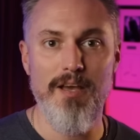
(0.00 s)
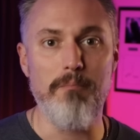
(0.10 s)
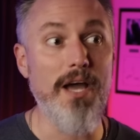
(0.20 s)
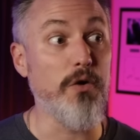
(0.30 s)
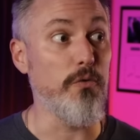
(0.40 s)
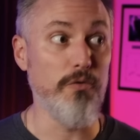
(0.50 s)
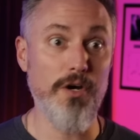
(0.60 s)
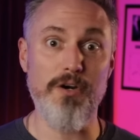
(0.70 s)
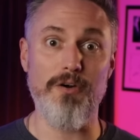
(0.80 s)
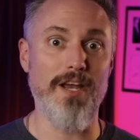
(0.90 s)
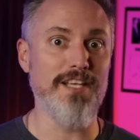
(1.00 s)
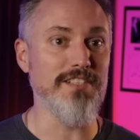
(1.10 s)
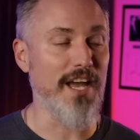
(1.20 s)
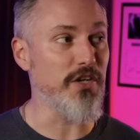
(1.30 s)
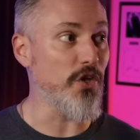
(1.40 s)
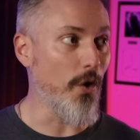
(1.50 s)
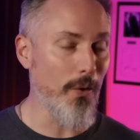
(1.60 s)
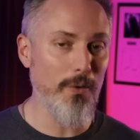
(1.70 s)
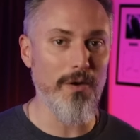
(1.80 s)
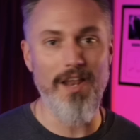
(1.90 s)
Michael Rooker is a
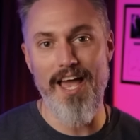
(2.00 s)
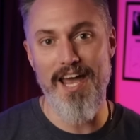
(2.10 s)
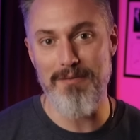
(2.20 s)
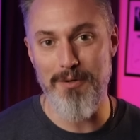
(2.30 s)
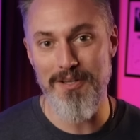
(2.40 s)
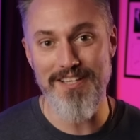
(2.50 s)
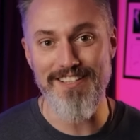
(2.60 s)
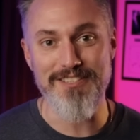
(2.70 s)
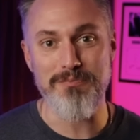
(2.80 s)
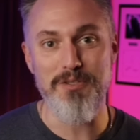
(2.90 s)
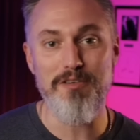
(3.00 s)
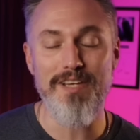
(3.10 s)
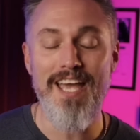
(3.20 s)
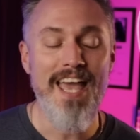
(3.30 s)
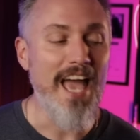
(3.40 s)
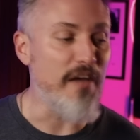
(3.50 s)
total animal in this movie.